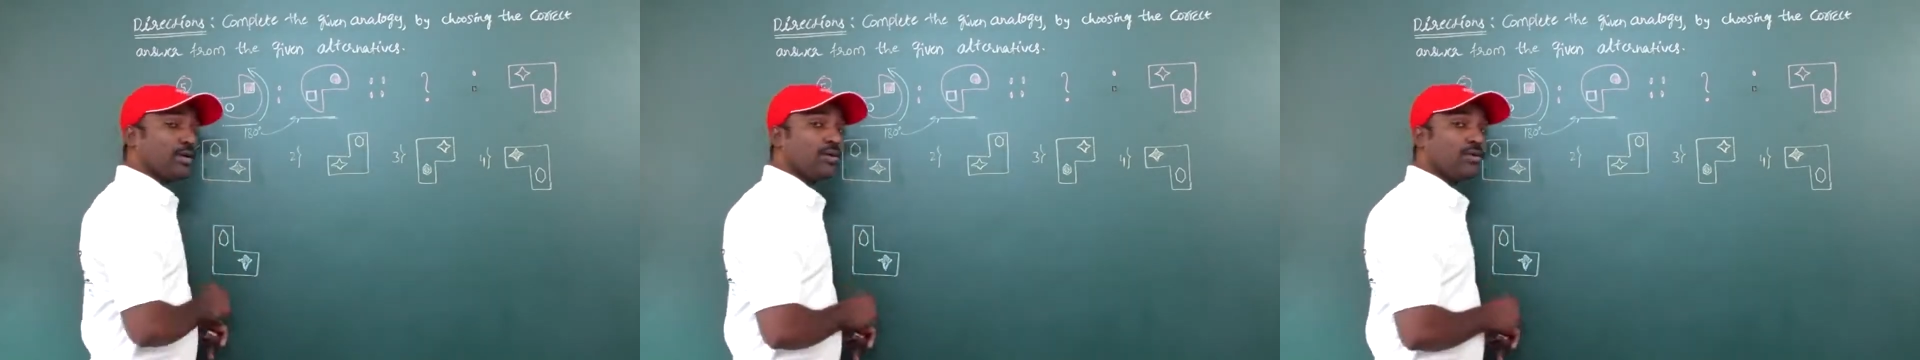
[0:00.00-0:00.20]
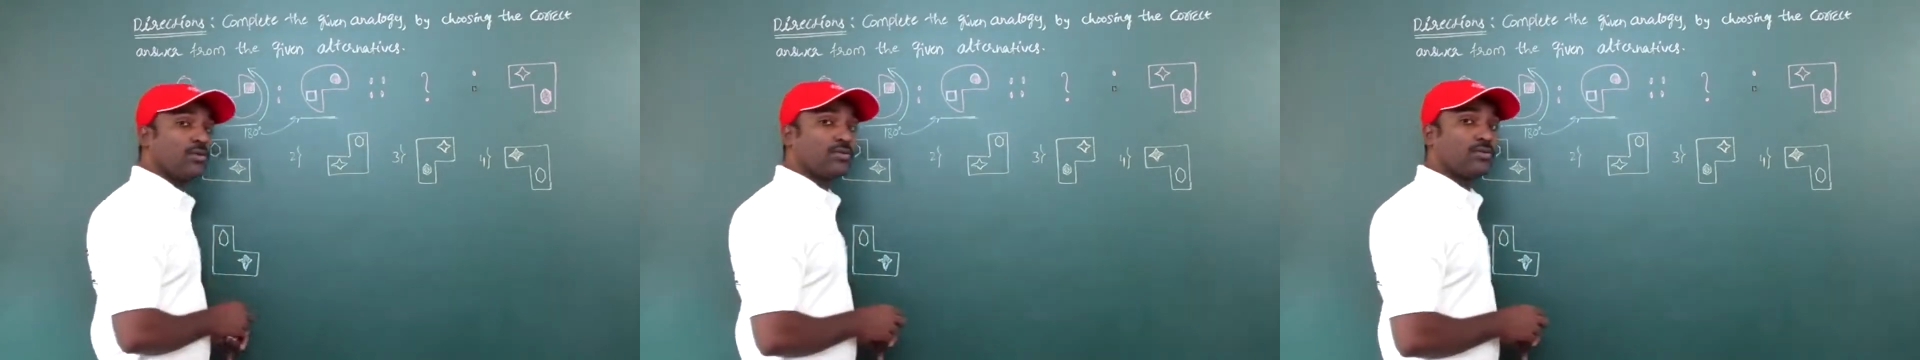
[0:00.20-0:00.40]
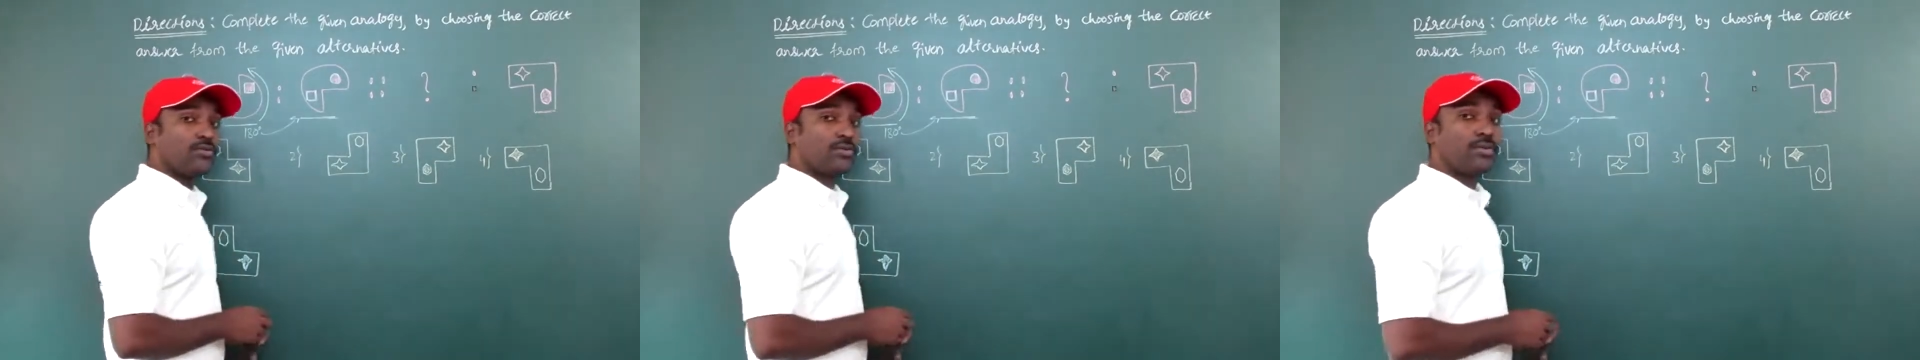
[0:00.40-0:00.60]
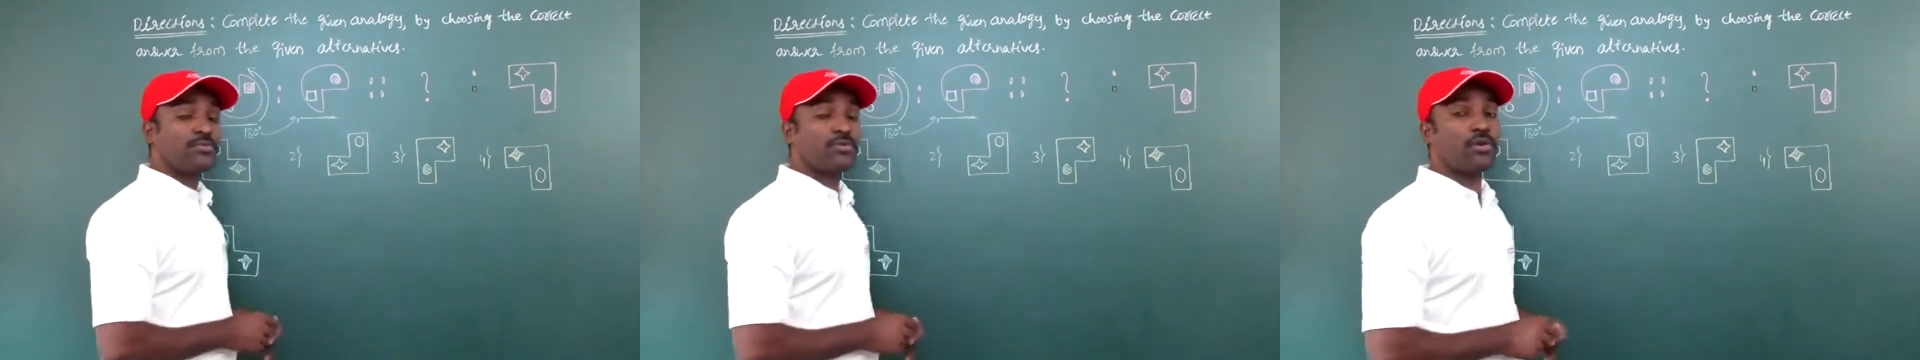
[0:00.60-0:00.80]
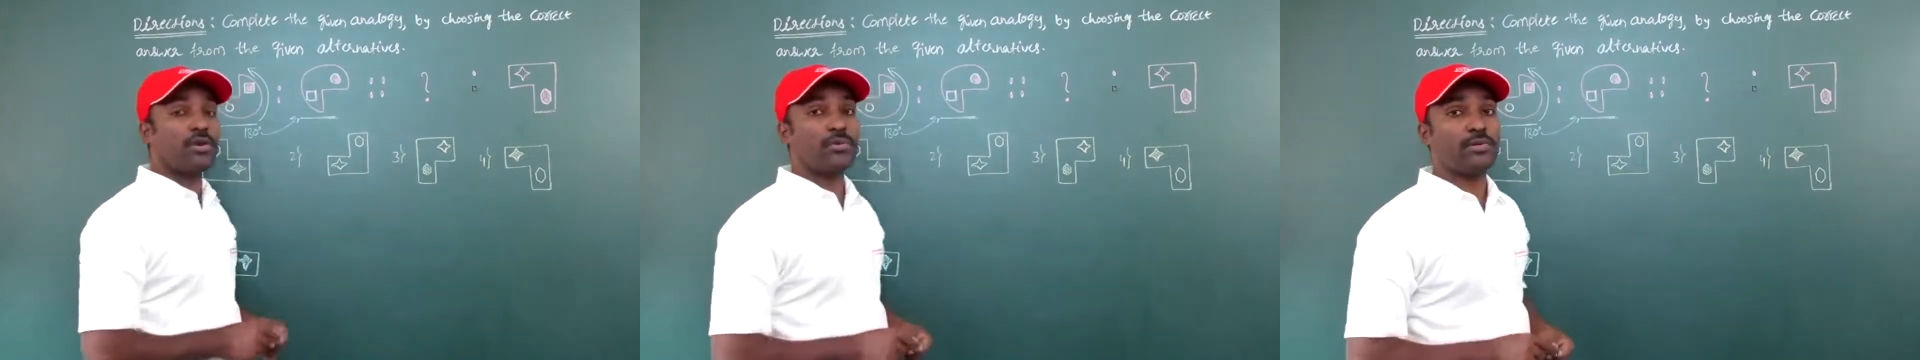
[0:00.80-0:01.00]
across with the
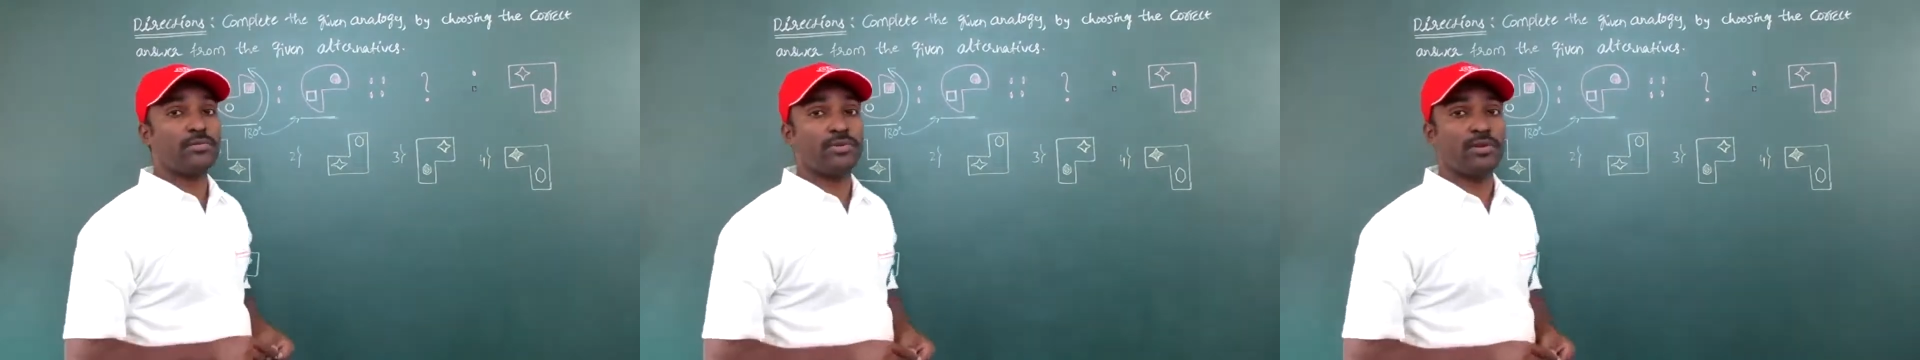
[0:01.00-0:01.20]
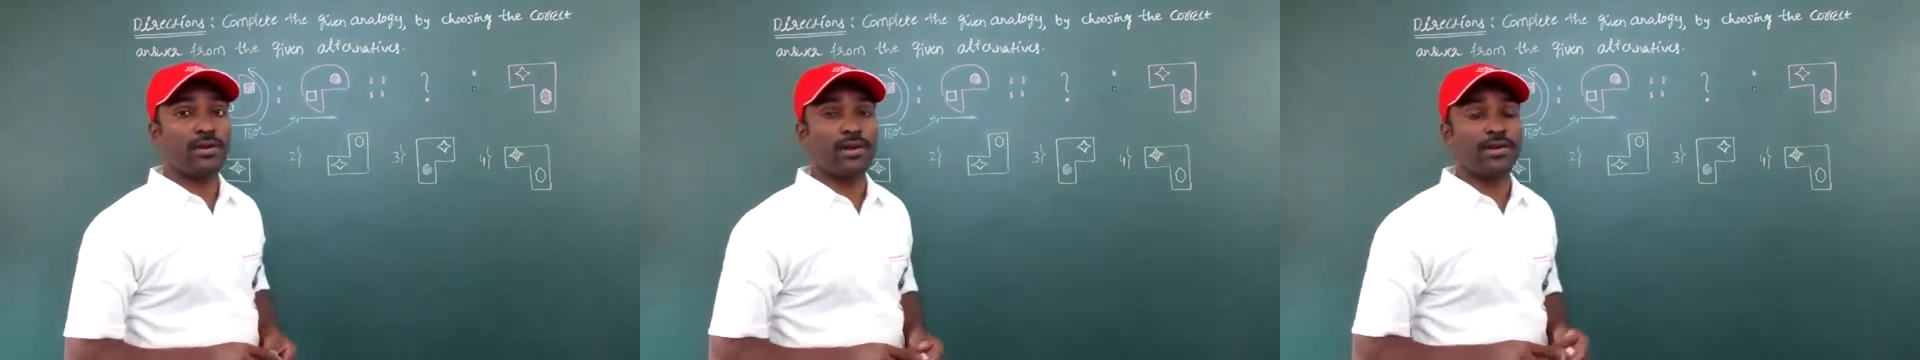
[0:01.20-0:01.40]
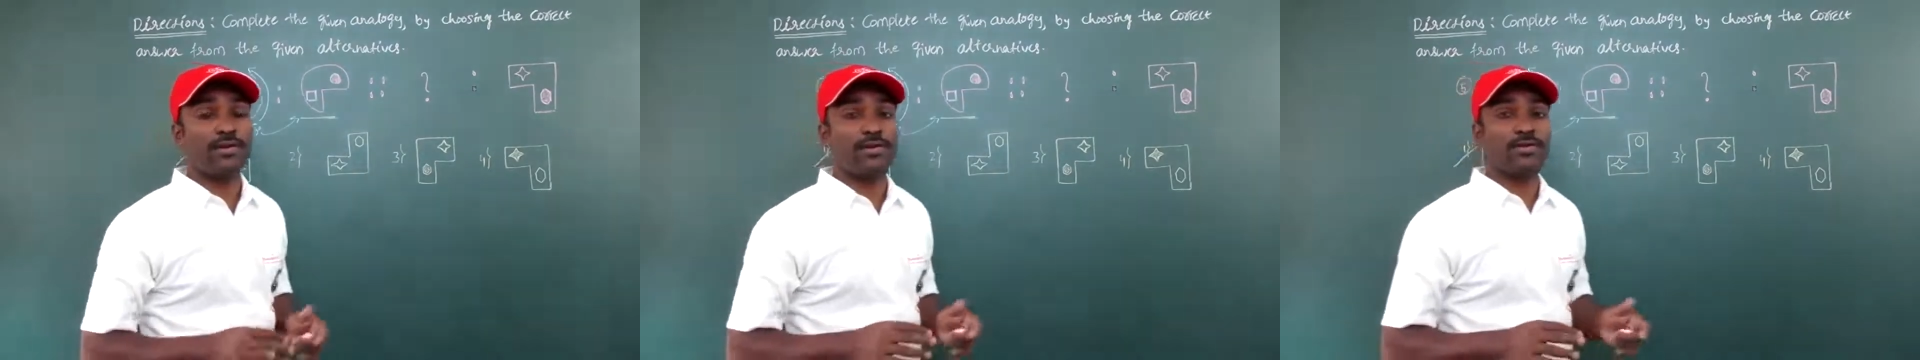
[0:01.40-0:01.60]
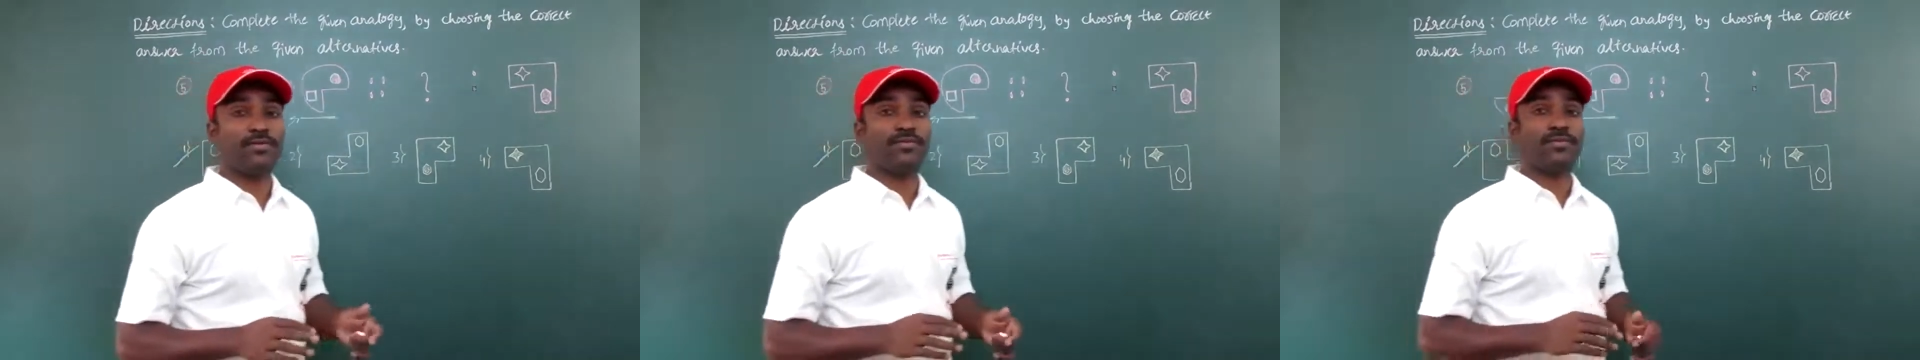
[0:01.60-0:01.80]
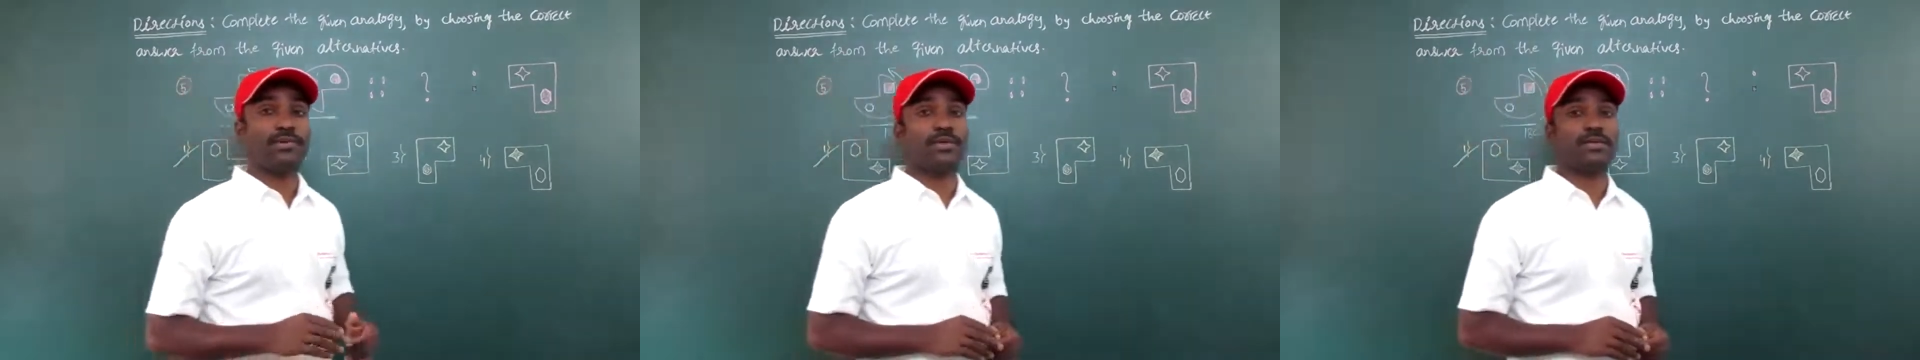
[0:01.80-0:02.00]
problems related
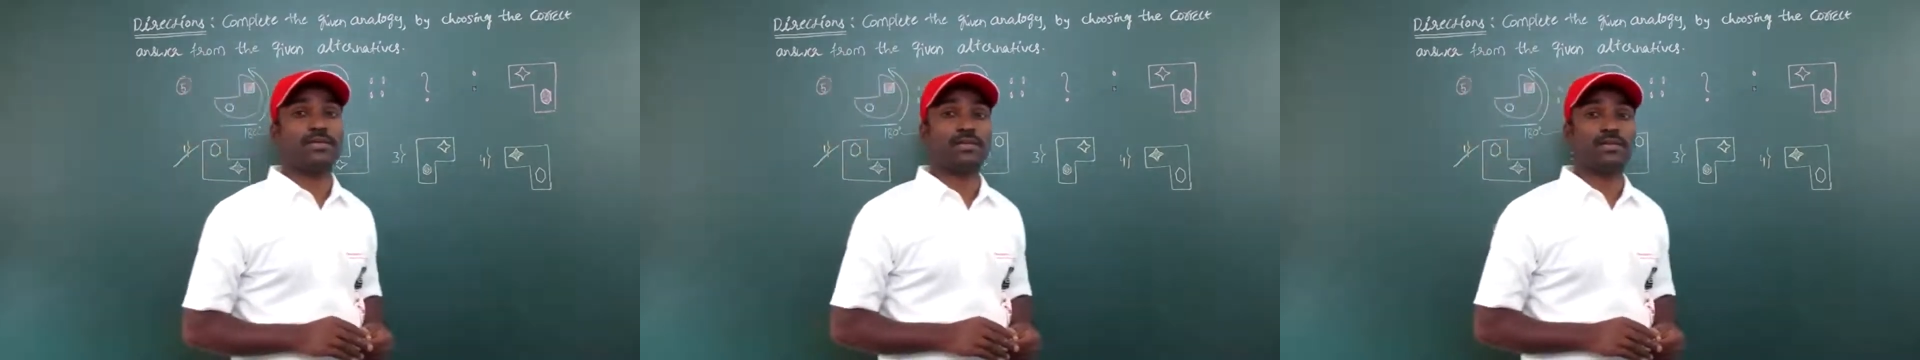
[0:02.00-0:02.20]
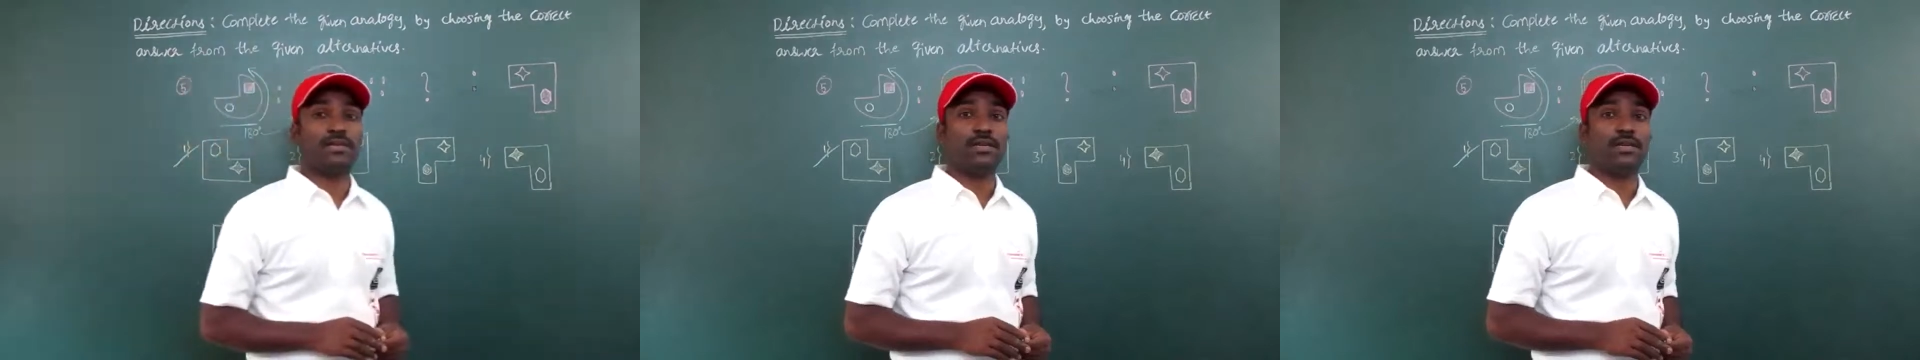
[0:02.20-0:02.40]
to figures,